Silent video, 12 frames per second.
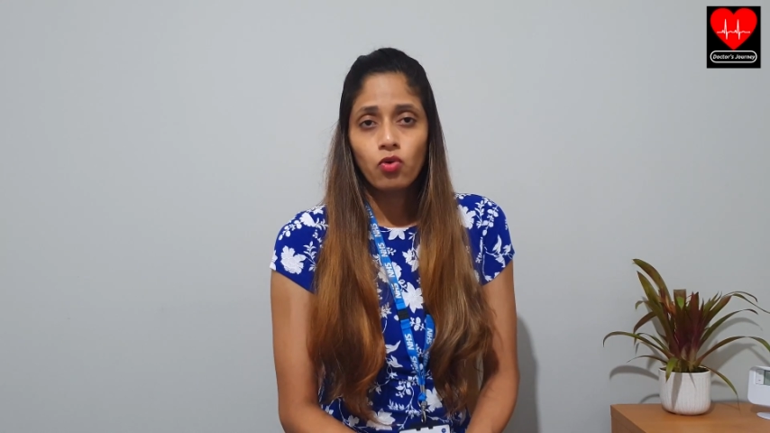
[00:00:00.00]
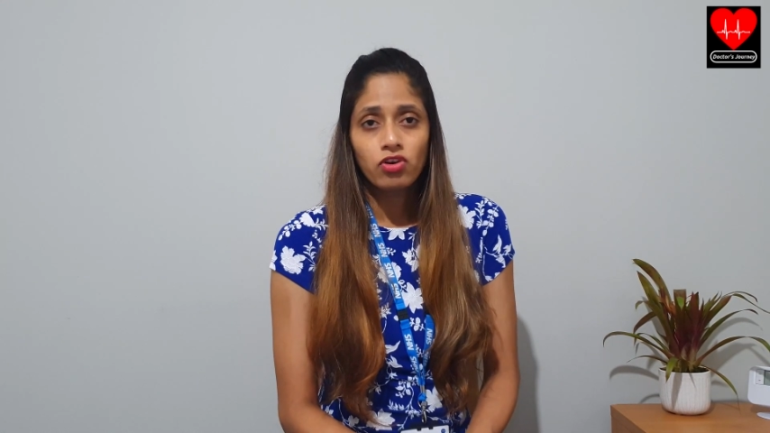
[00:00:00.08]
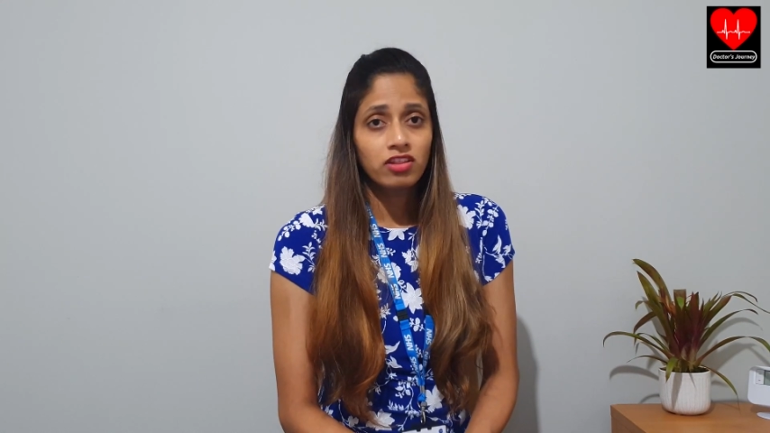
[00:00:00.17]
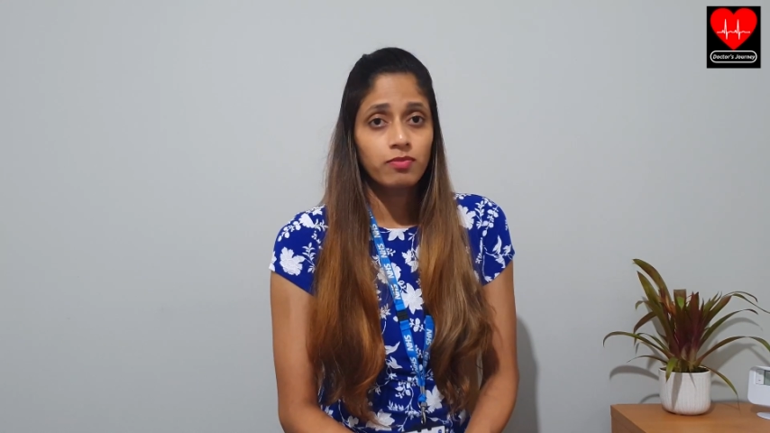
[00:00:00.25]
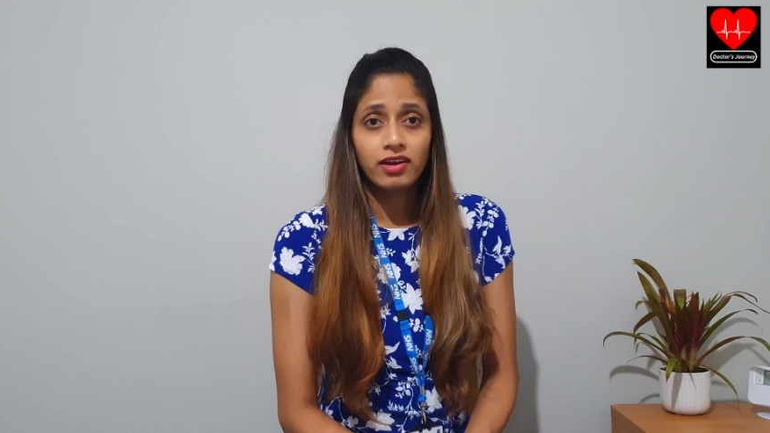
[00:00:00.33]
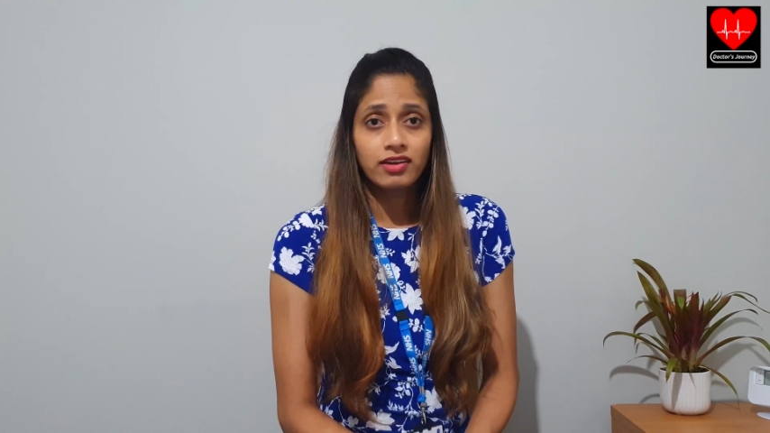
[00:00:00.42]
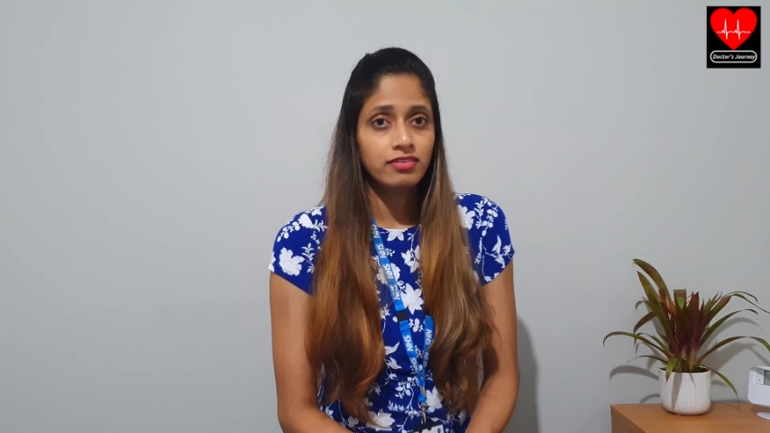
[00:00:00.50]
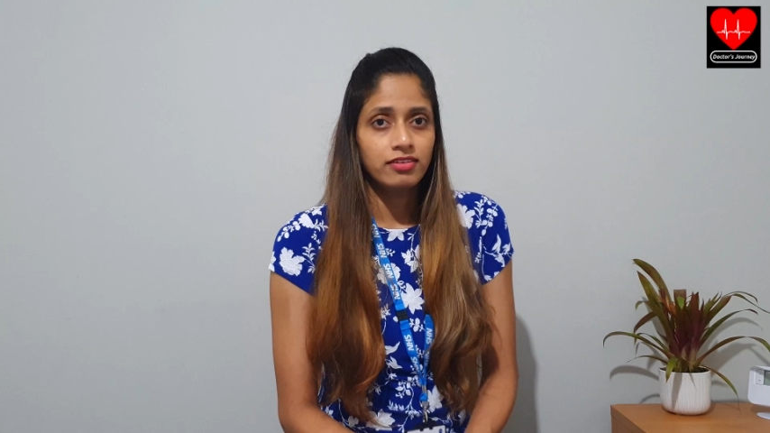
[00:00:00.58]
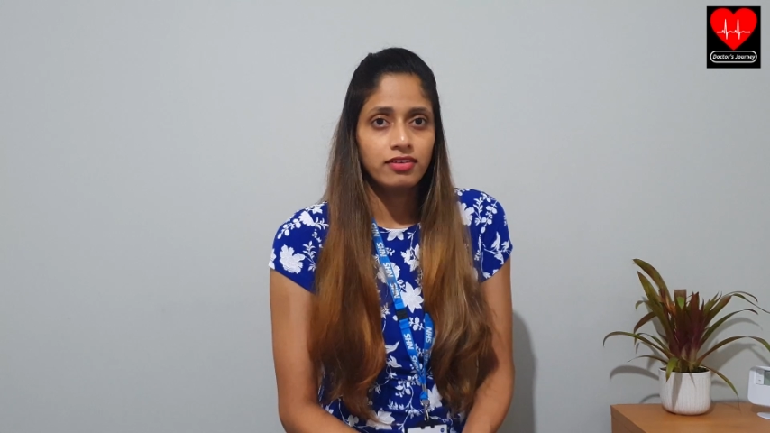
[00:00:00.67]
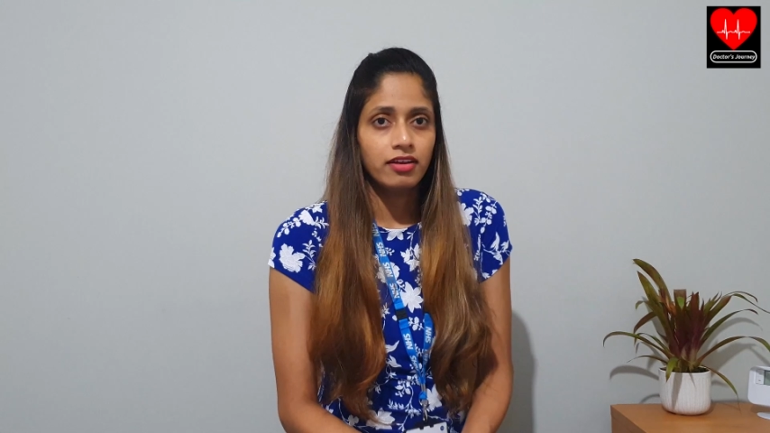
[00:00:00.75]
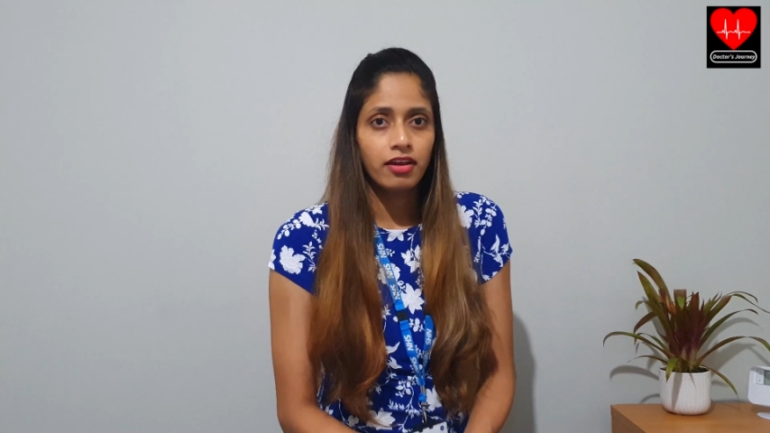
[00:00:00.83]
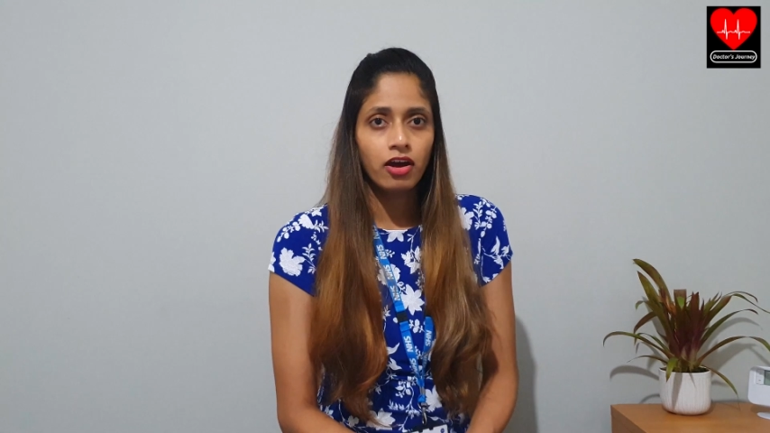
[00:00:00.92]
what is
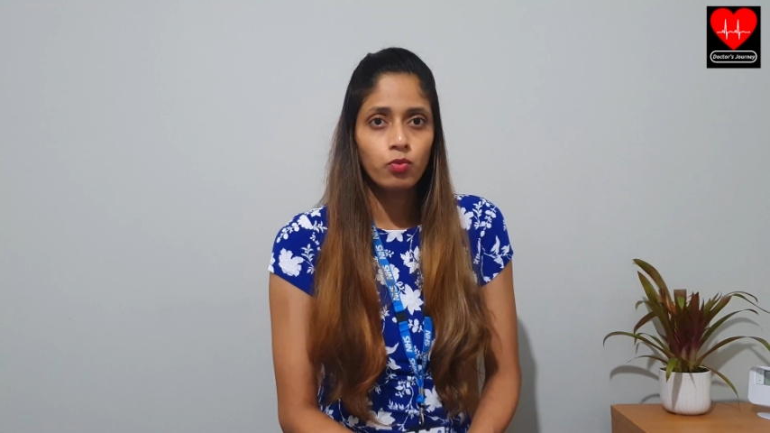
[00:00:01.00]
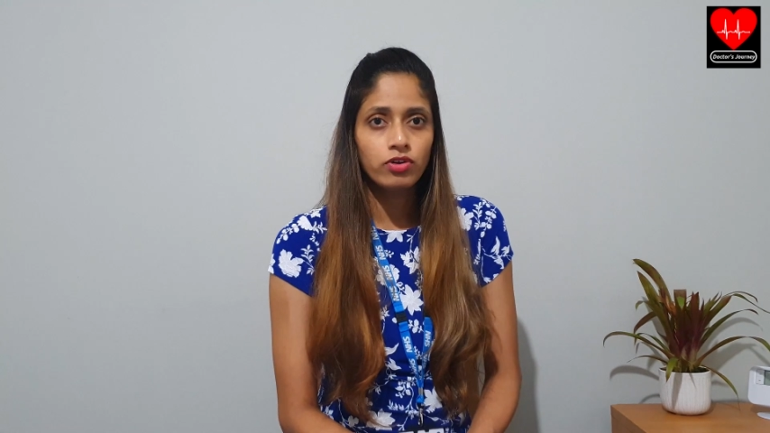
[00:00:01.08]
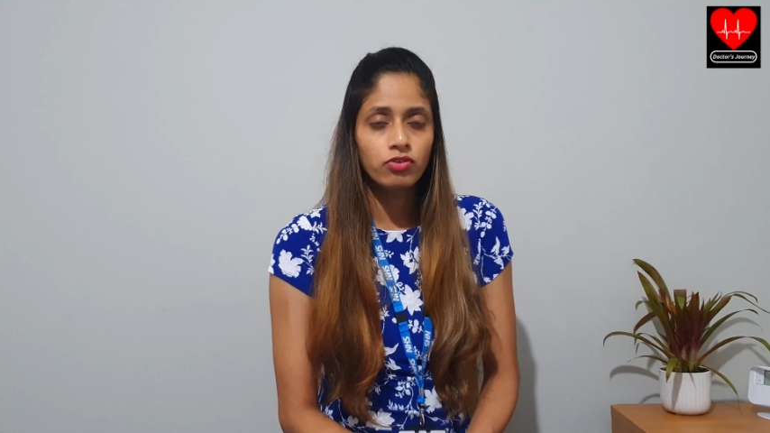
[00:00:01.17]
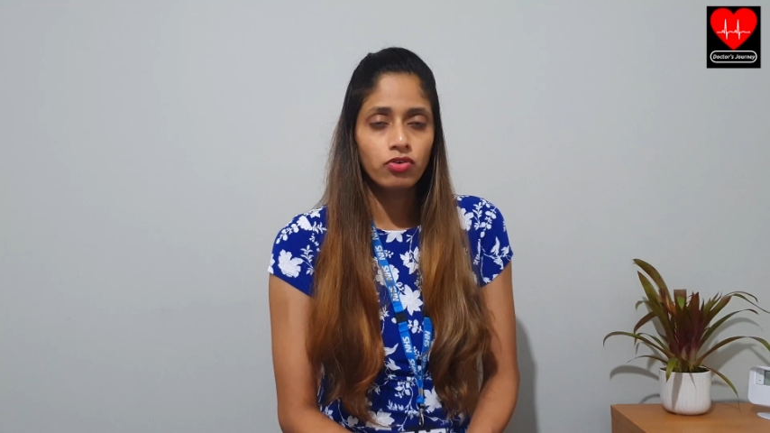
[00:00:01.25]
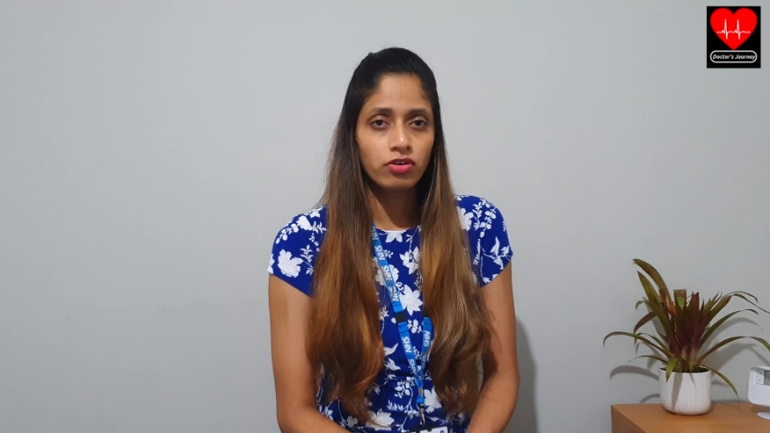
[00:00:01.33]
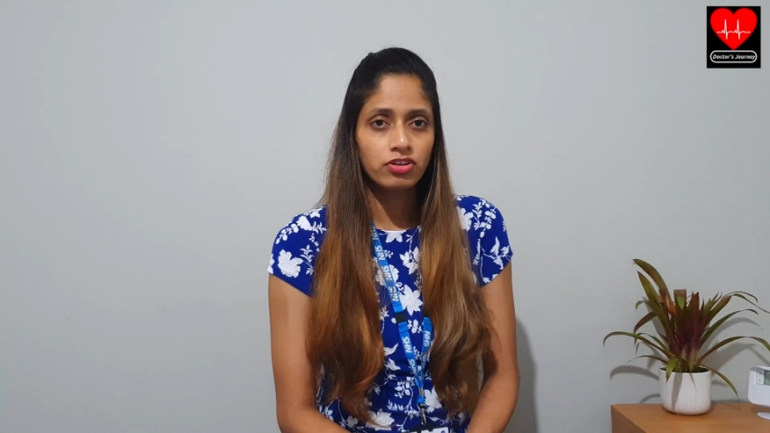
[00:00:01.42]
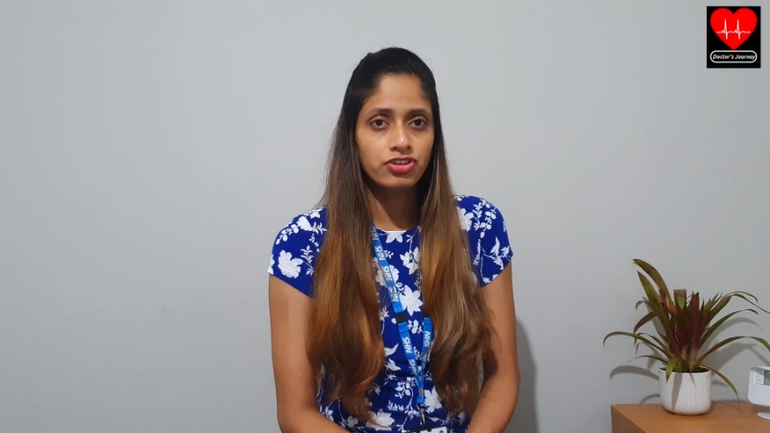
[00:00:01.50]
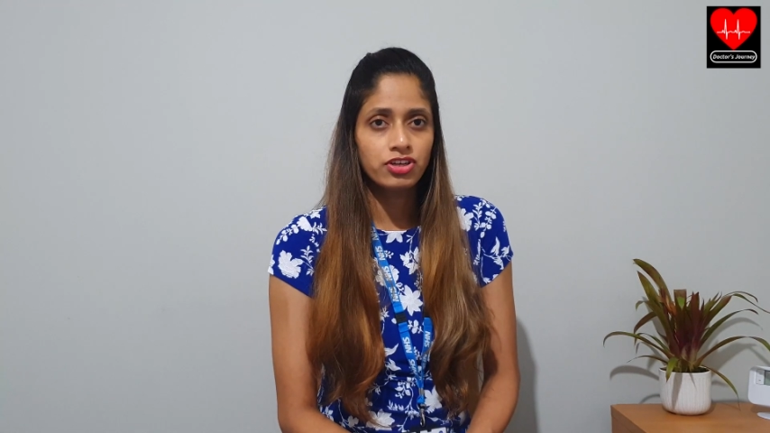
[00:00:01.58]
Brexit and how it's going to